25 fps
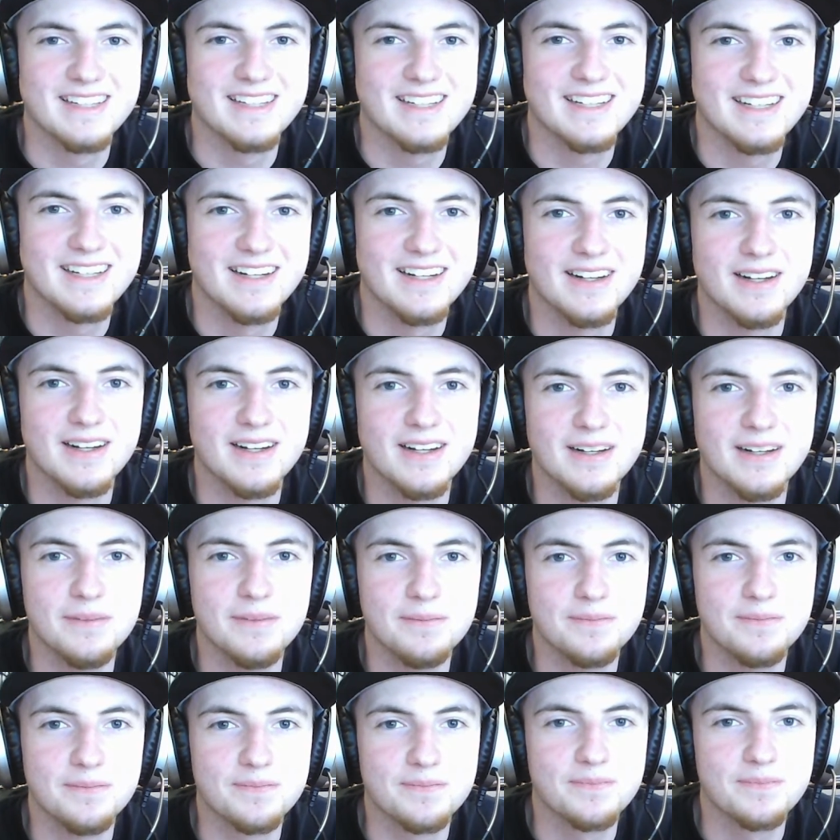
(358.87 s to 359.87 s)
But
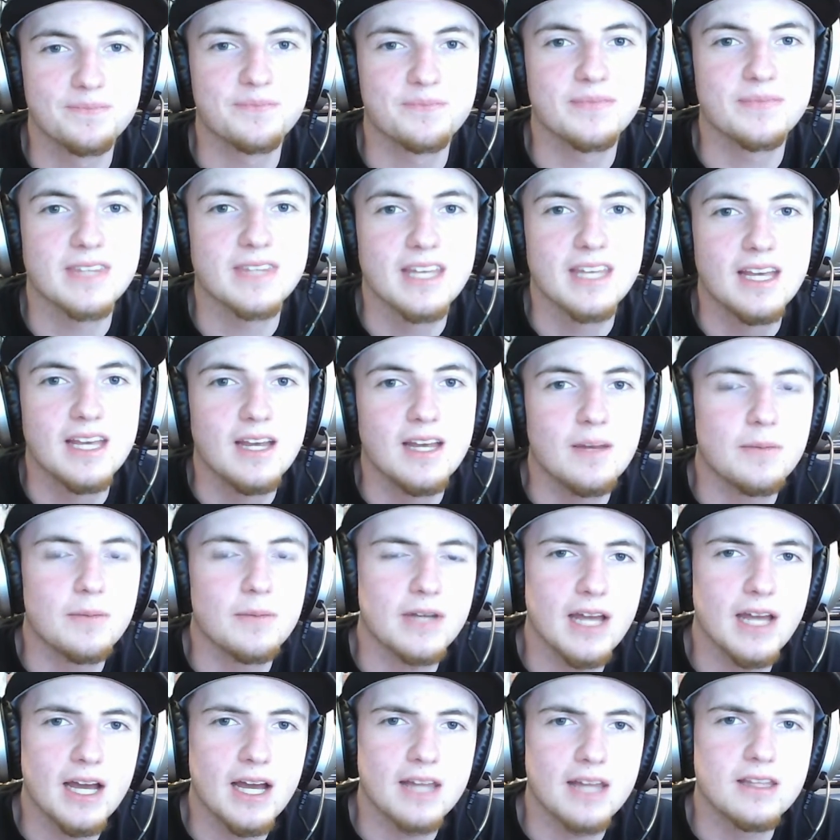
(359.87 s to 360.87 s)

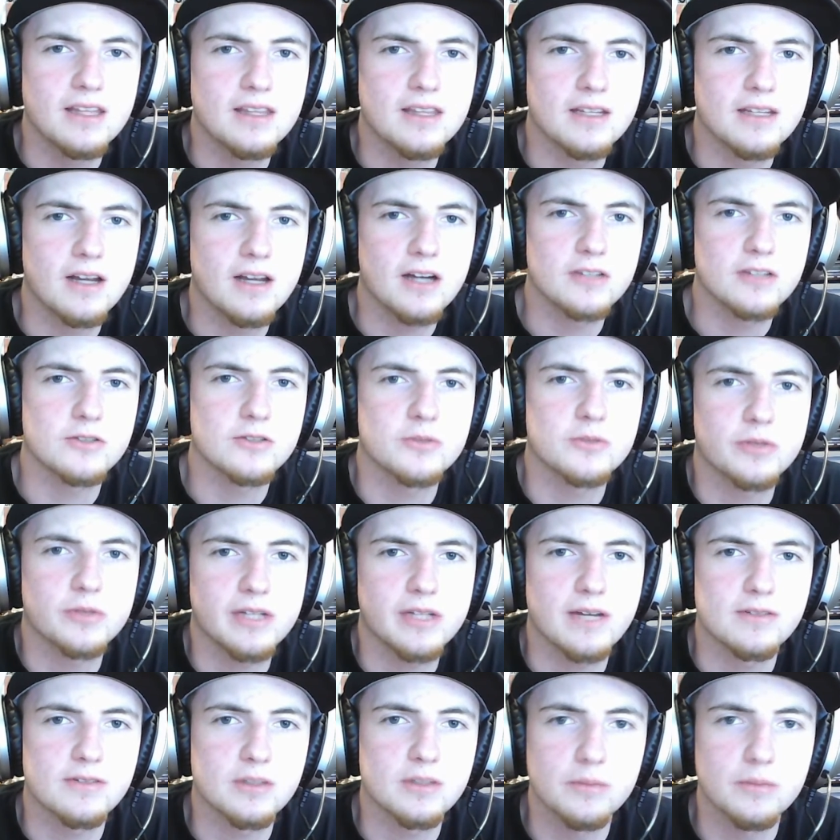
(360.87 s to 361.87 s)
yeah, I think the Dodgers really
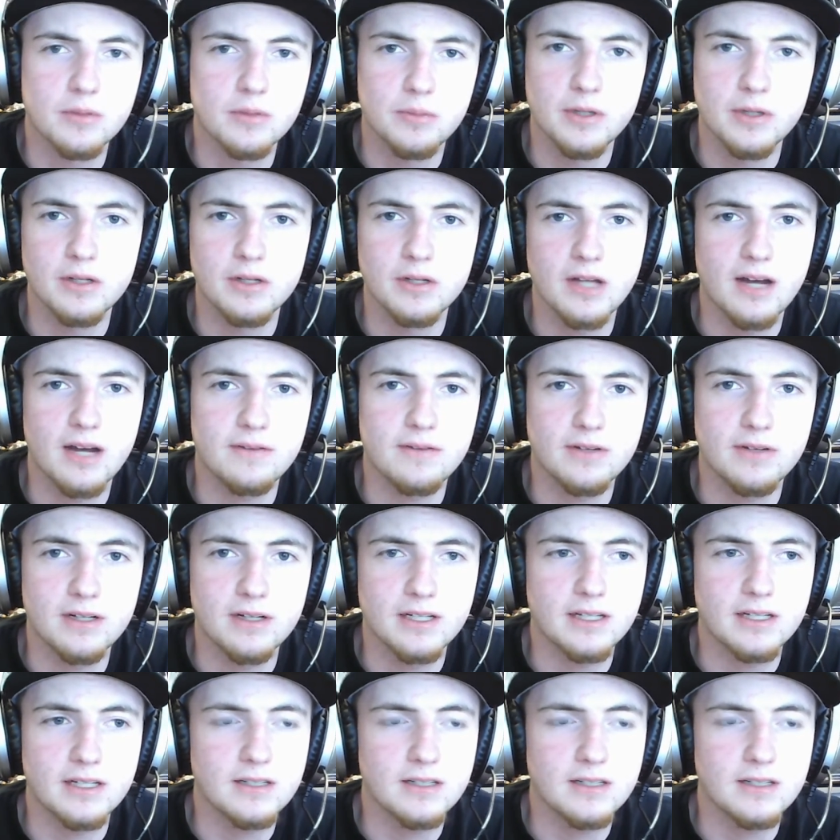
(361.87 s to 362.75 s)
have something to build off on here.